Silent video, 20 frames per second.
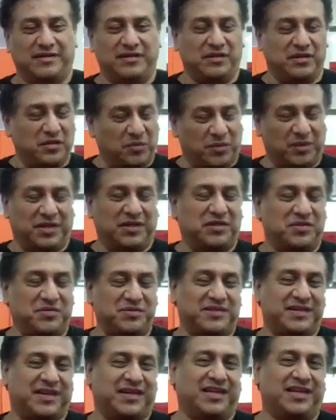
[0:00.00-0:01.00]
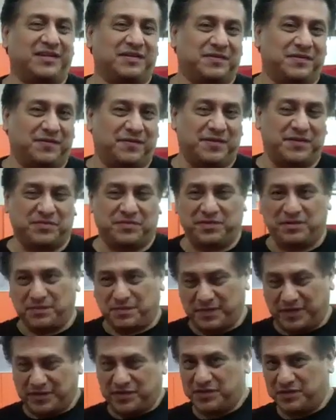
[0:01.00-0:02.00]
you don't want to use that kind of a fist when you're
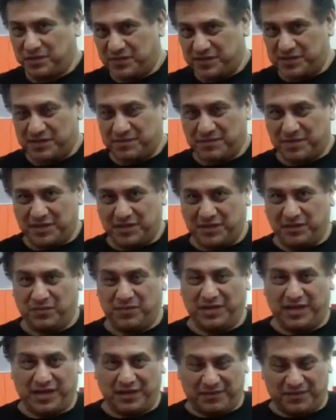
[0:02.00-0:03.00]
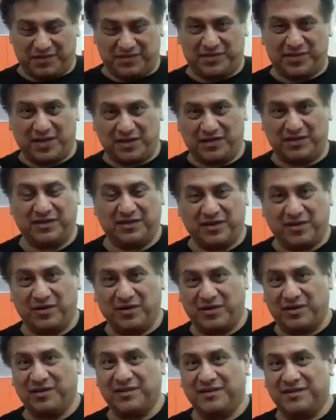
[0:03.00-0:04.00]
punching with somebody. You want to have it solid and
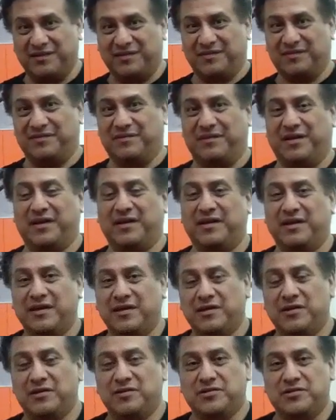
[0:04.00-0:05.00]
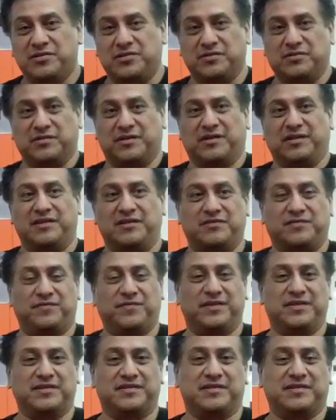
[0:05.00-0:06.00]
hard. Alright? So a clenched
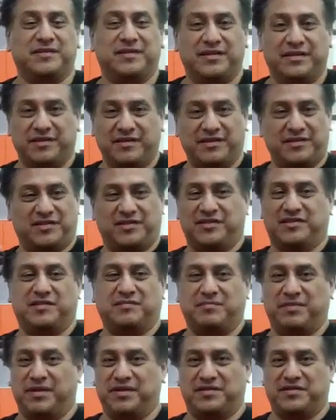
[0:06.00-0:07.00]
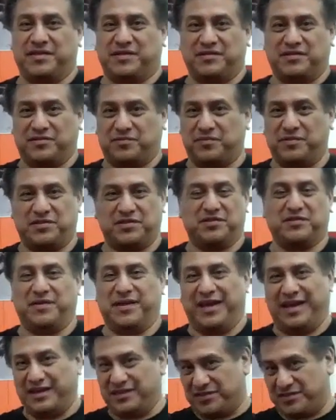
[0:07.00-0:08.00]
fist is just a basic squeezing your
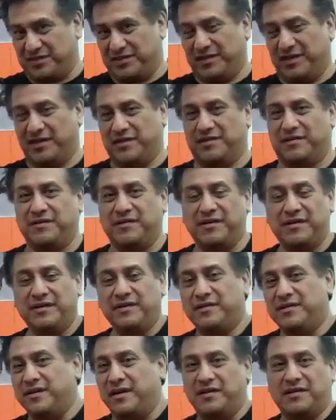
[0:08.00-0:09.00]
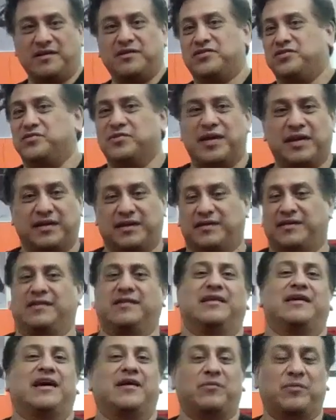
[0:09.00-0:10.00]
hands together and then striking
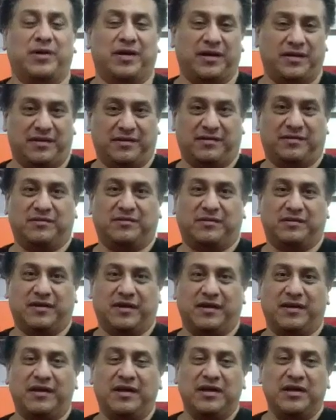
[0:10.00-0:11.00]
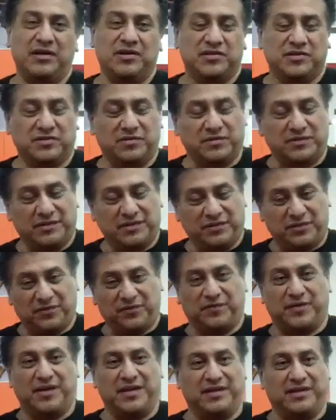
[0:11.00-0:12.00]
in that way. Okay? So when you're
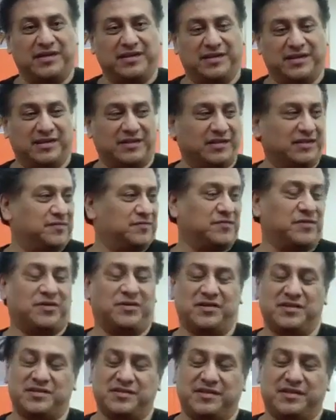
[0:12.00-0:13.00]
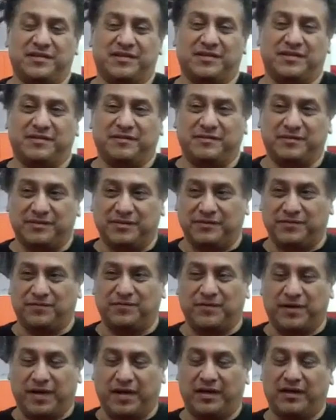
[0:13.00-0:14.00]
fighting, as far as in a
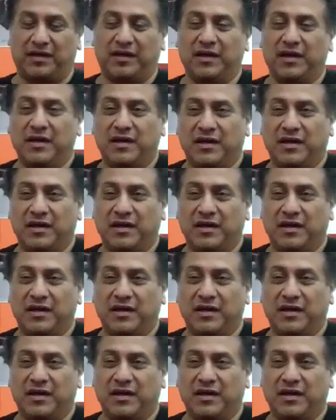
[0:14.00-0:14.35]
fight